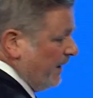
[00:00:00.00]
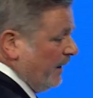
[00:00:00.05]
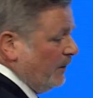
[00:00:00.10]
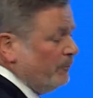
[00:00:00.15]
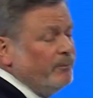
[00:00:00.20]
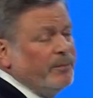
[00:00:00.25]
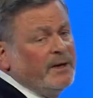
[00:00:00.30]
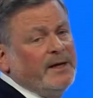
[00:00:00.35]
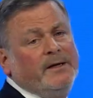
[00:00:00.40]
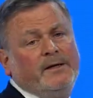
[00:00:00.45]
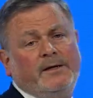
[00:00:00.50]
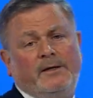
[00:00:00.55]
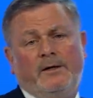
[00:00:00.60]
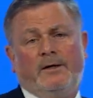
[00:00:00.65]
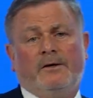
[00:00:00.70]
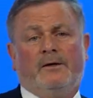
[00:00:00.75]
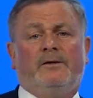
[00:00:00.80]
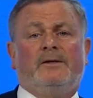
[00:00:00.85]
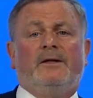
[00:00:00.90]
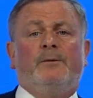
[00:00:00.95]
can play
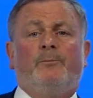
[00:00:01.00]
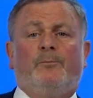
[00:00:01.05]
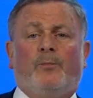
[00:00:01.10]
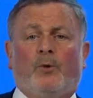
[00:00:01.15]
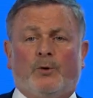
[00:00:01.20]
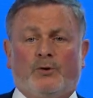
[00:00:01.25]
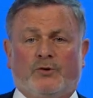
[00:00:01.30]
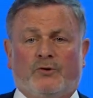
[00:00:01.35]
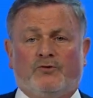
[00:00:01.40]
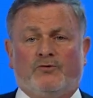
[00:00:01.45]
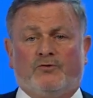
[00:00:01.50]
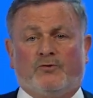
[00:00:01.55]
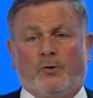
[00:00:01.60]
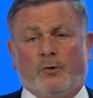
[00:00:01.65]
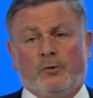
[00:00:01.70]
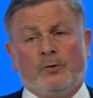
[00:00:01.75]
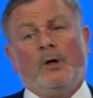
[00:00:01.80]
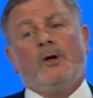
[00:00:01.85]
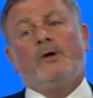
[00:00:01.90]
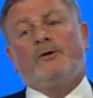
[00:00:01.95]
an important
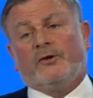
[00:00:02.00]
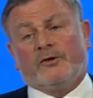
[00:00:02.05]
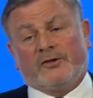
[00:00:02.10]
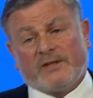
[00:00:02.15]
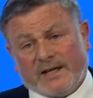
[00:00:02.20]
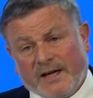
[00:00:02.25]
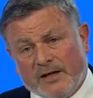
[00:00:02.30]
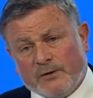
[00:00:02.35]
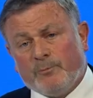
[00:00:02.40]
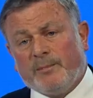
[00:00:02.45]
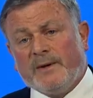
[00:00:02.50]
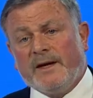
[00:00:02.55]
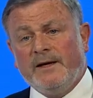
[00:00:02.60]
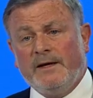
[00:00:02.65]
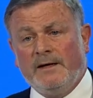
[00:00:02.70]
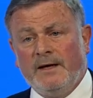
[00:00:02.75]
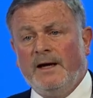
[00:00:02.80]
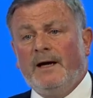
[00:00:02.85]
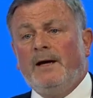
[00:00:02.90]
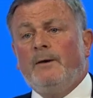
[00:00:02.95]
role, not can
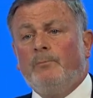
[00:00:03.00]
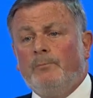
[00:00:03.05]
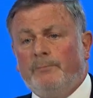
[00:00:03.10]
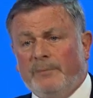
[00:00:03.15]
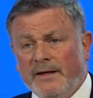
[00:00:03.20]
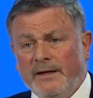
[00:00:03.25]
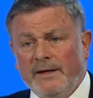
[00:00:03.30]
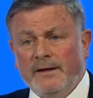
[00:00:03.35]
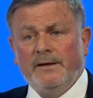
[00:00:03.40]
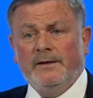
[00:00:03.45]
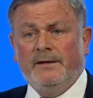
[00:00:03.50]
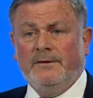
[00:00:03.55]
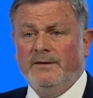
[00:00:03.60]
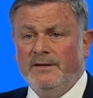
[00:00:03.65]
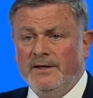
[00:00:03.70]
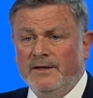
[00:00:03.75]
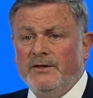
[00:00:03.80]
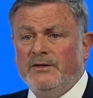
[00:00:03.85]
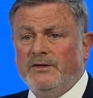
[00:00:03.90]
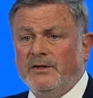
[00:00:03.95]
play, play
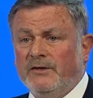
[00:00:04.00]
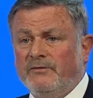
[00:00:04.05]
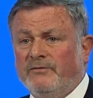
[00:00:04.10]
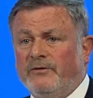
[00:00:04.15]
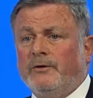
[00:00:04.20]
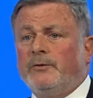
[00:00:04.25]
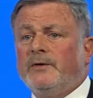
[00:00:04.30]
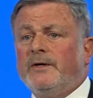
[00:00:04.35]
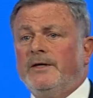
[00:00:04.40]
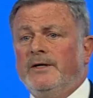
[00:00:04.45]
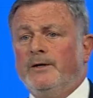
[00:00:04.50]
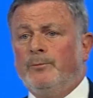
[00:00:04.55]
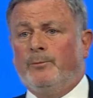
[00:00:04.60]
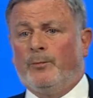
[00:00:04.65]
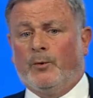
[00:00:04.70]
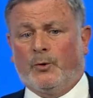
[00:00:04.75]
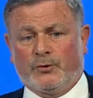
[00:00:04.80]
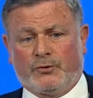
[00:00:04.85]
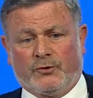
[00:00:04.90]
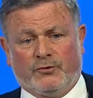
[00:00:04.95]
indeed a very
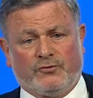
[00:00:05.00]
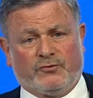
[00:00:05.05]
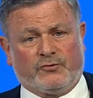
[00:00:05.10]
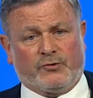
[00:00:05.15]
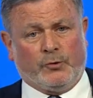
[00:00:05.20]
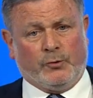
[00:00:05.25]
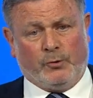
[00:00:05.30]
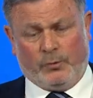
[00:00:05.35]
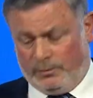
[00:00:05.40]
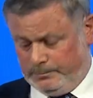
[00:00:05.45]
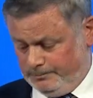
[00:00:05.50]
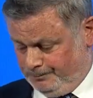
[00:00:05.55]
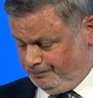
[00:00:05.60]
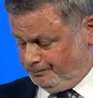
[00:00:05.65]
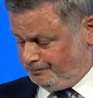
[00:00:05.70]
important role.